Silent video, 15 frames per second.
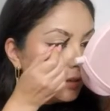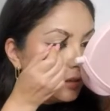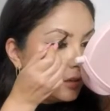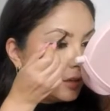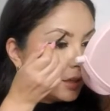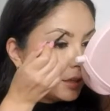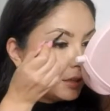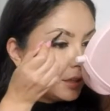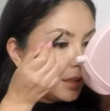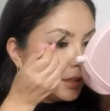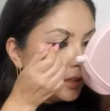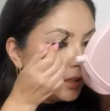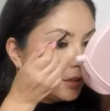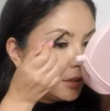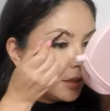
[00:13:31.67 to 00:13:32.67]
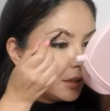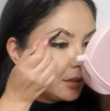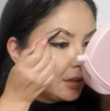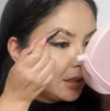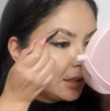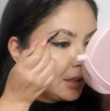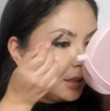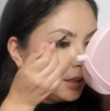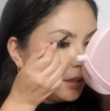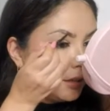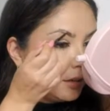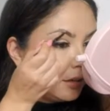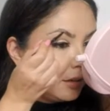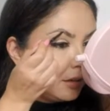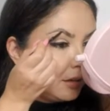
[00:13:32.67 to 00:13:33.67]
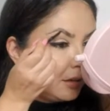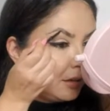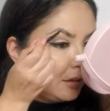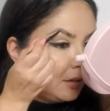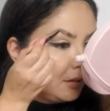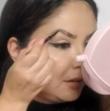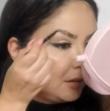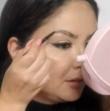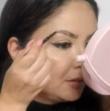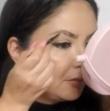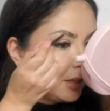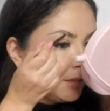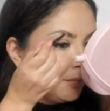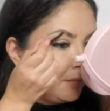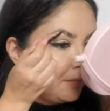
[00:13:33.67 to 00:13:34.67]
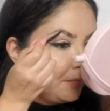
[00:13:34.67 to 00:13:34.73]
You're going to line it. You're going to line it all the way.